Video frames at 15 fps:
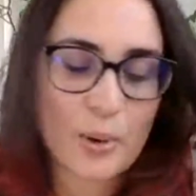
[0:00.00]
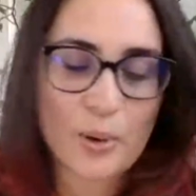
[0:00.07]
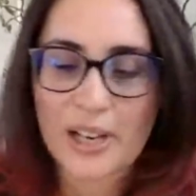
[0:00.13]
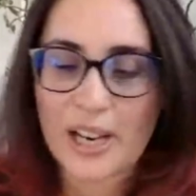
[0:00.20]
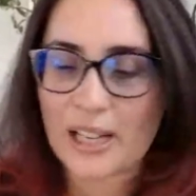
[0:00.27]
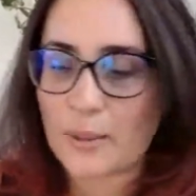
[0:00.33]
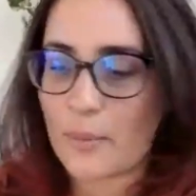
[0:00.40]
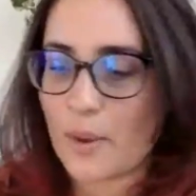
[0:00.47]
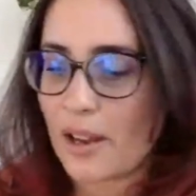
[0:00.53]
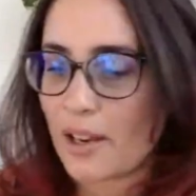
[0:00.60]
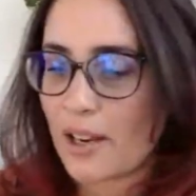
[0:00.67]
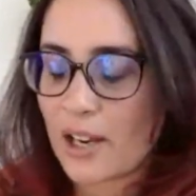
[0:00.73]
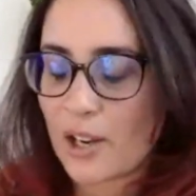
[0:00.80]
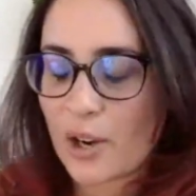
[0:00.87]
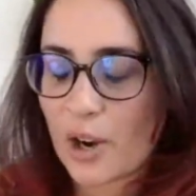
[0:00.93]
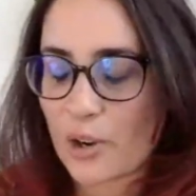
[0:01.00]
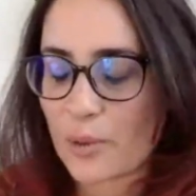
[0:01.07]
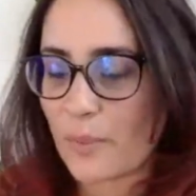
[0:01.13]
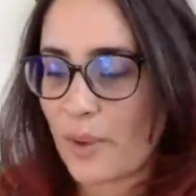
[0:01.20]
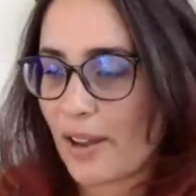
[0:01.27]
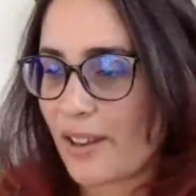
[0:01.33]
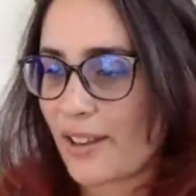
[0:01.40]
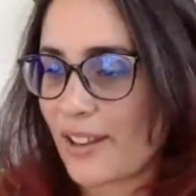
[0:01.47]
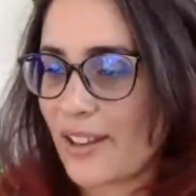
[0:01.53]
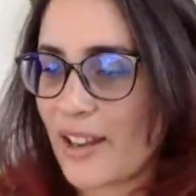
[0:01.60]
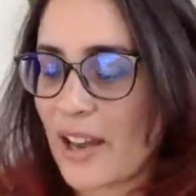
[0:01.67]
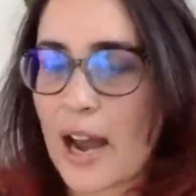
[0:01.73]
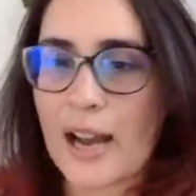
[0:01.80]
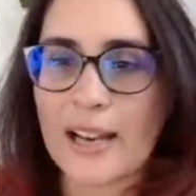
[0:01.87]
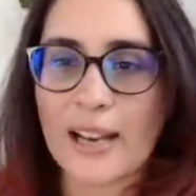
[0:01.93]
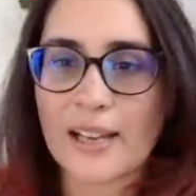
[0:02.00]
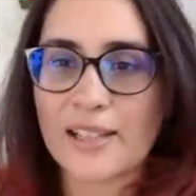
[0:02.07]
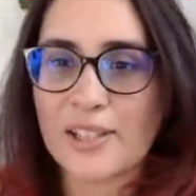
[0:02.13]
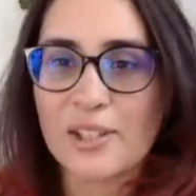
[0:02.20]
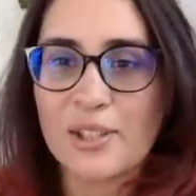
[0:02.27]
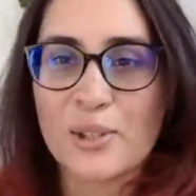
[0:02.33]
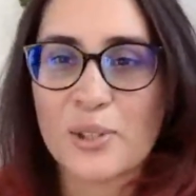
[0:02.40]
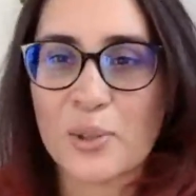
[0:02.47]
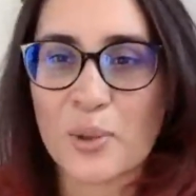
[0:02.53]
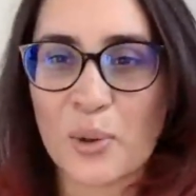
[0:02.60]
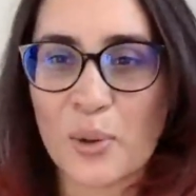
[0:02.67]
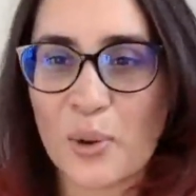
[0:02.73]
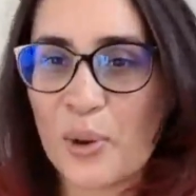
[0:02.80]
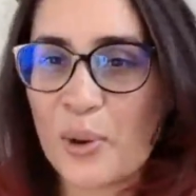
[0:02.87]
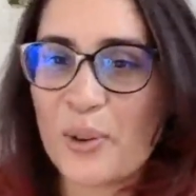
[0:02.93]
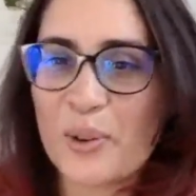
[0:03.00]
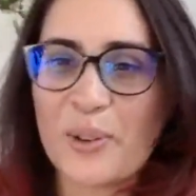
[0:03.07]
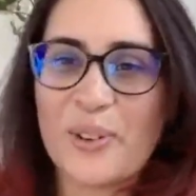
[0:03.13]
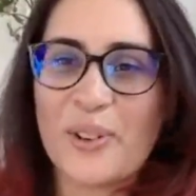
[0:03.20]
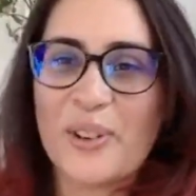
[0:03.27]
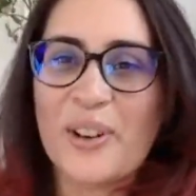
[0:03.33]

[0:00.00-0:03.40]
color coordinate my color code my highlighters or